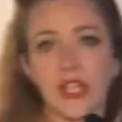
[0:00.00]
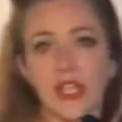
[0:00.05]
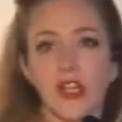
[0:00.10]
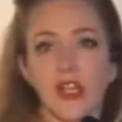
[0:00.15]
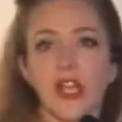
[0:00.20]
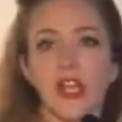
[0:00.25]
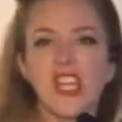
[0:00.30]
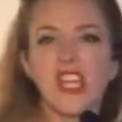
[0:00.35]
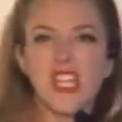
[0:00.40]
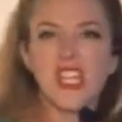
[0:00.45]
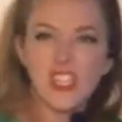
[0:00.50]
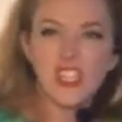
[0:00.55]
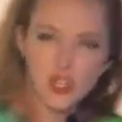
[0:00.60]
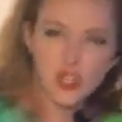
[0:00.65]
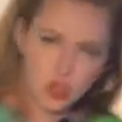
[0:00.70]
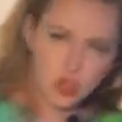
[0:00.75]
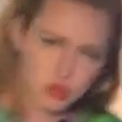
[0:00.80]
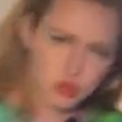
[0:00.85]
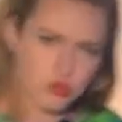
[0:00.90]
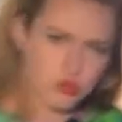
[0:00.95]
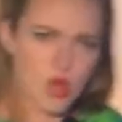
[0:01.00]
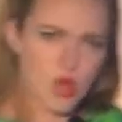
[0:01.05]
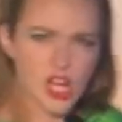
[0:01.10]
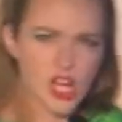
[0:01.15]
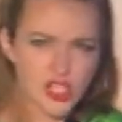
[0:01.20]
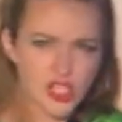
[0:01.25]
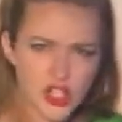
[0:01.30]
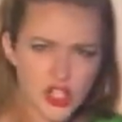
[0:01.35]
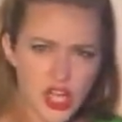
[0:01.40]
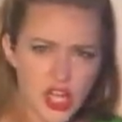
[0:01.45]
here.
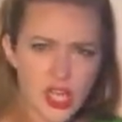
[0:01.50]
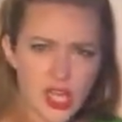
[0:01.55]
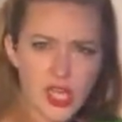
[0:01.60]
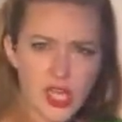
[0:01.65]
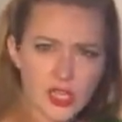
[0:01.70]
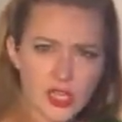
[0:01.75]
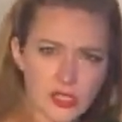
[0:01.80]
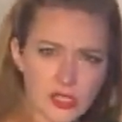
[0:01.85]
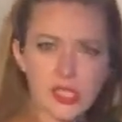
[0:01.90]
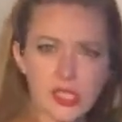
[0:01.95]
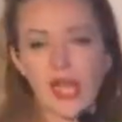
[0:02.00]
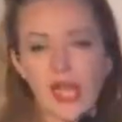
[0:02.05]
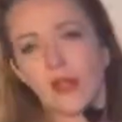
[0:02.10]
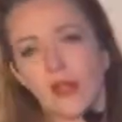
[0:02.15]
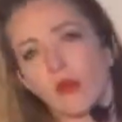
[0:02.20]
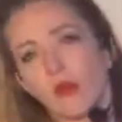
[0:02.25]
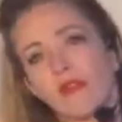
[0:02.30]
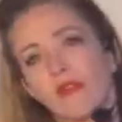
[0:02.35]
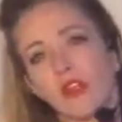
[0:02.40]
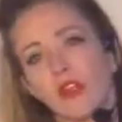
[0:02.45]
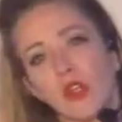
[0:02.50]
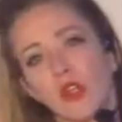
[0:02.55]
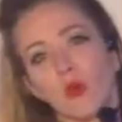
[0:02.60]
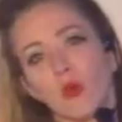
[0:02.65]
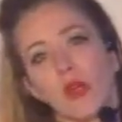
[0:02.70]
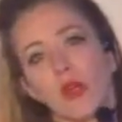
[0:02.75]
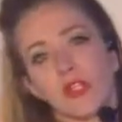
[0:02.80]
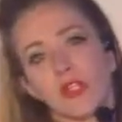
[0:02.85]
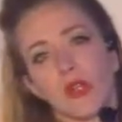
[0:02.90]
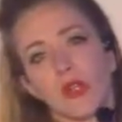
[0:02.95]
Crush it! I don't even know
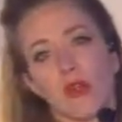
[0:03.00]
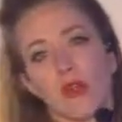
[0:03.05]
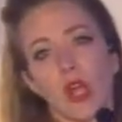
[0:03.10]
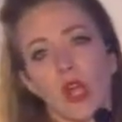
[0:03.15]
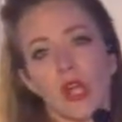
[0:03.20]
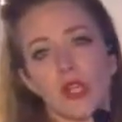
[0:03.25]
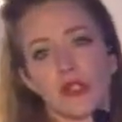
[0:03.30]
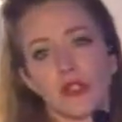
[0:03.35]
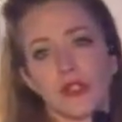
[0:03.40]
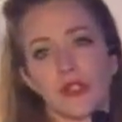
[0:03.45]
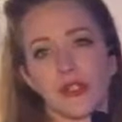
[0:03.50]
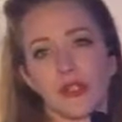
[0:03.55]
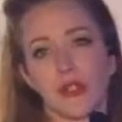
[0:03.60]
what to crush.